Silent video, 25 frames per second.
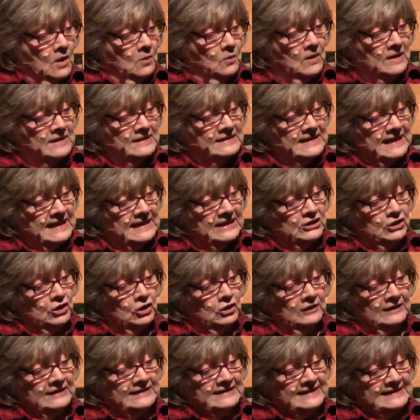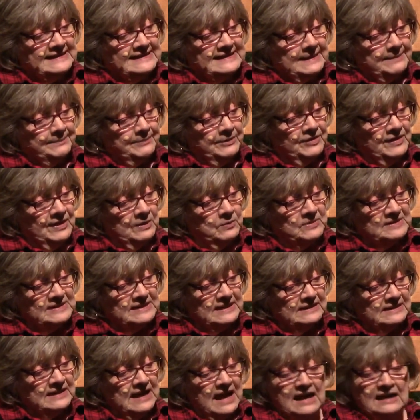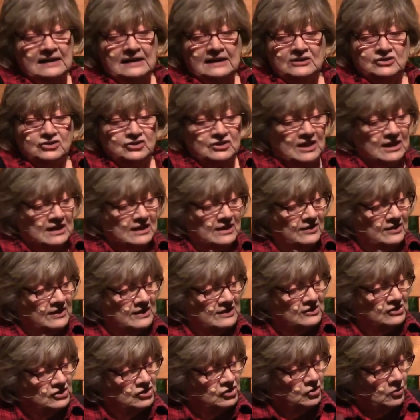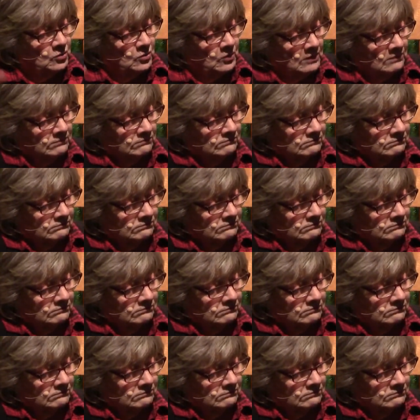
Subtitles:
One day in early December, there was a knock at Jonathan's door.